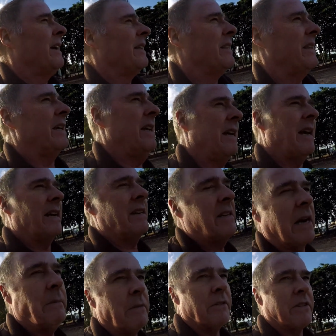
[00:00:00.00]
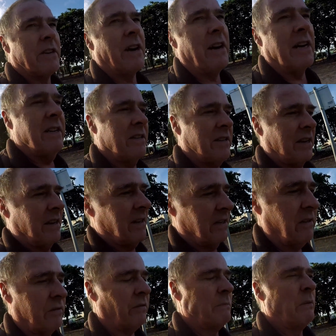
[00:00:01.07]
the double size
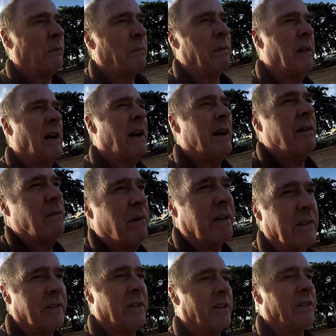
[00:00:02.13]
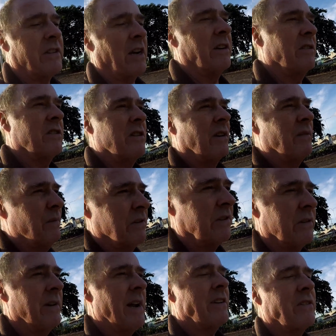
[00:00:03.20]
triple ply ones that are so soft,
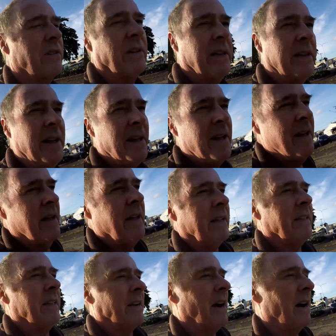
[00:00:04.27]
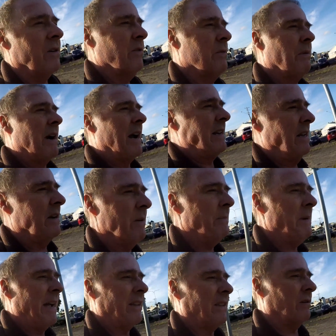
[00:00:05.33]
which are actually the Coles brand. They're
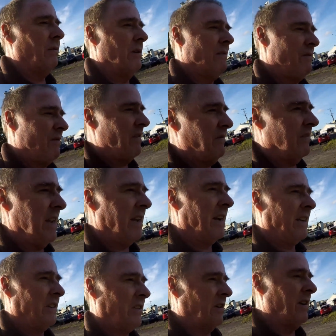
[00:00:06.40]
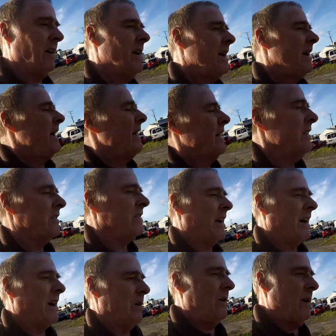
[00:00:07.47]
about $3.50 each,
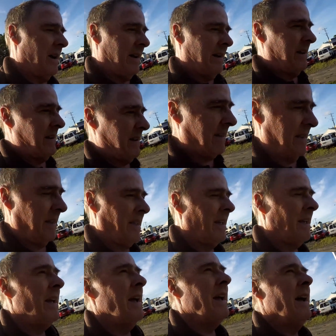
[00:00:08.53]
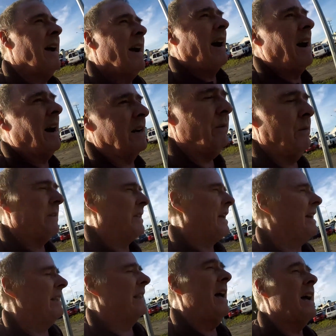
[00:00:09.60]
so
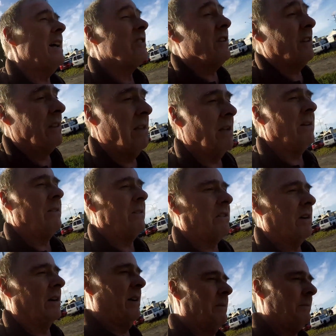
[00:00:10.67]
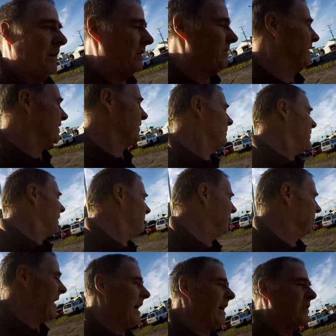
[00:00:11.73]
they last a long time. These ones will probably
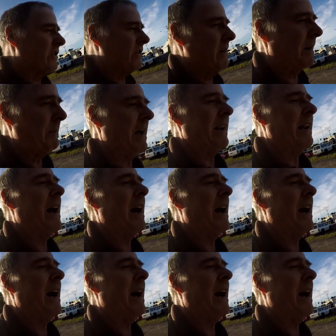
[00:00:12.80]
last about